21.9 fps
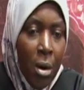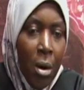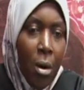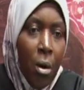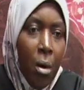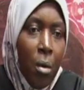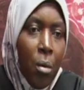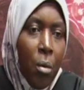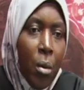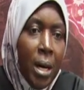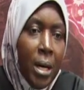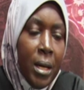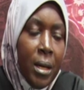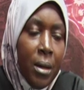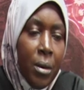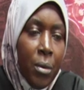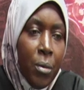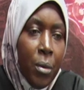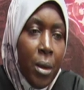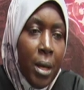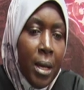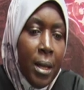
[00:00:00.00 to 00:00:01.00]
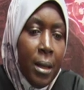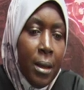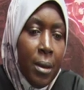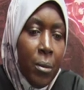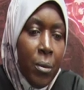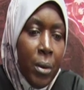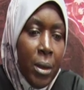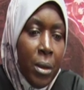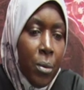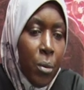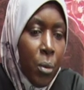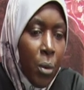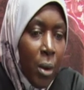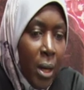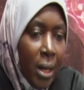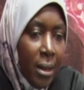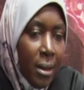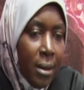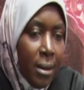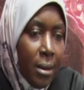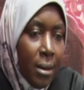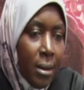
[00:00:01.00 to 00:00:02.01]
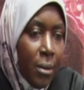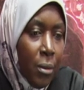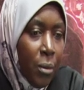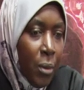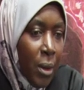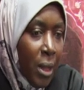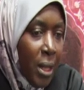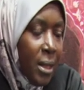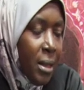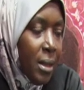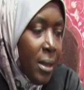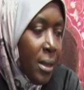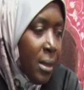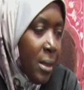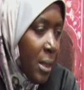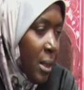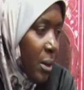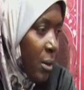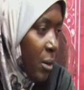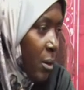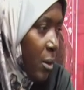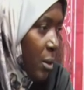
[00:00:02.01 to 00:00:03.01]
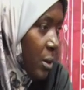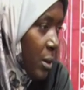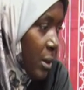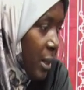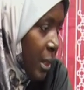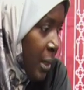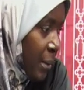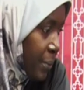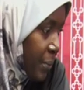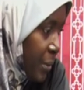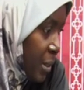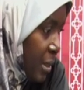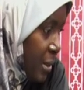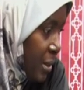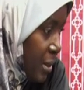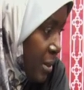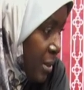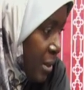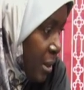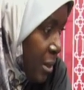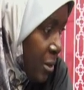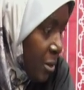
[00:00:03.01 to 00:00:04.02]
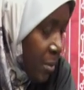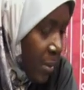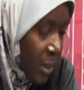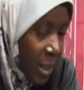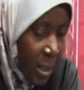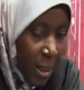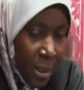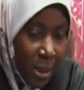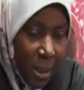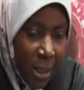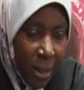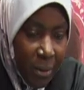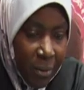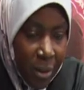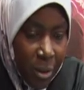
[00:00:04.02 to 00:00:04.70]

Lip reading: or one with one stakeholder in this gentleman's life.